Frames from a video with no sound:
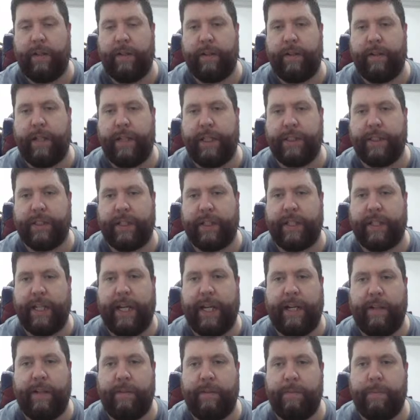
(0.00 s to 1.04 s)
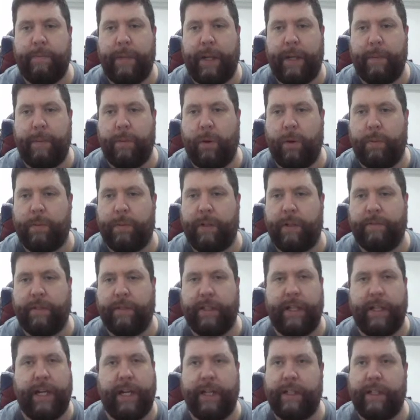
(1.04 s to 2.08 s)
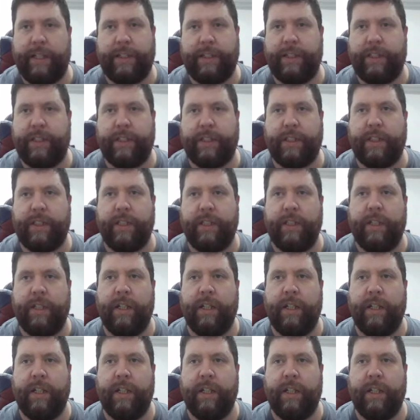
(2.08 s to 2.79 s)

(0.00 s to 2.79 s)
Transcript: things like that being more prevalent now, they just